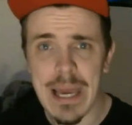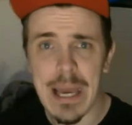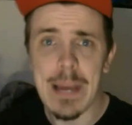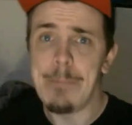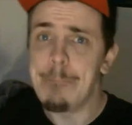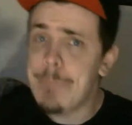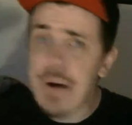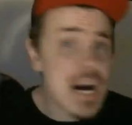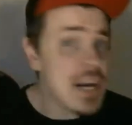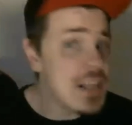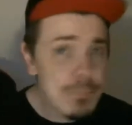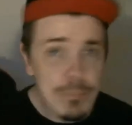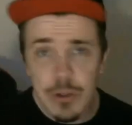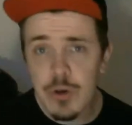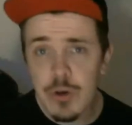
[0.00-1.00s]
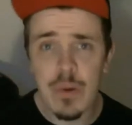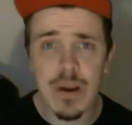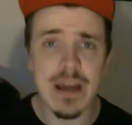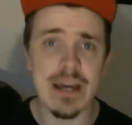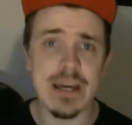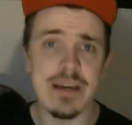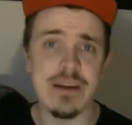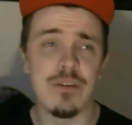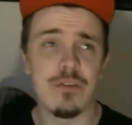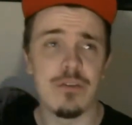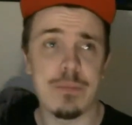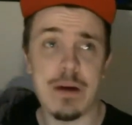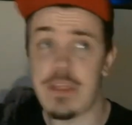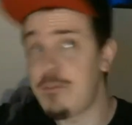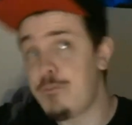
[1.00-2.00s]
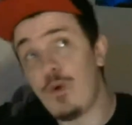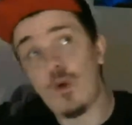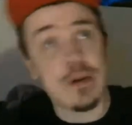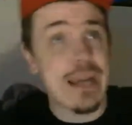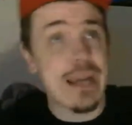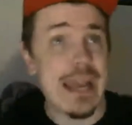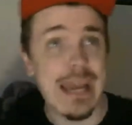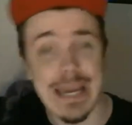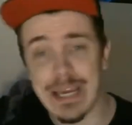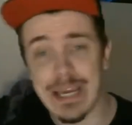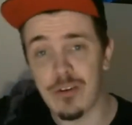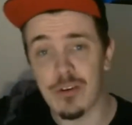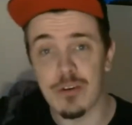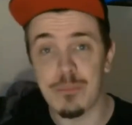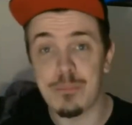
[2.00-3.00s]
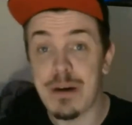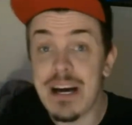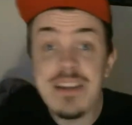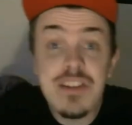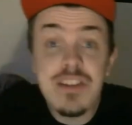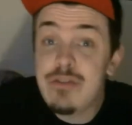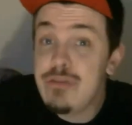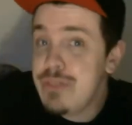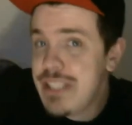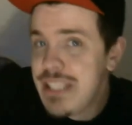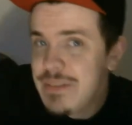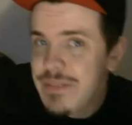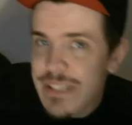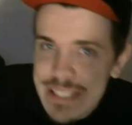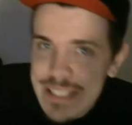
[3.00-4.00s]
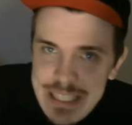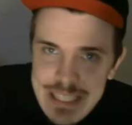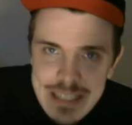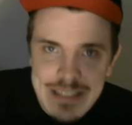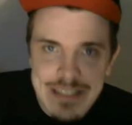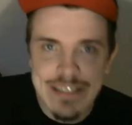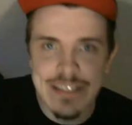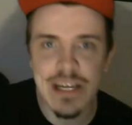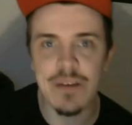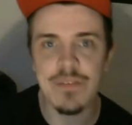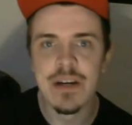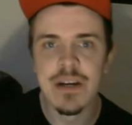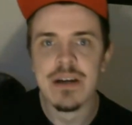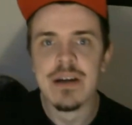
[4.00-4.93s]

and buy the Blu-ray or buy the 4K or buy the new DVD and stuff.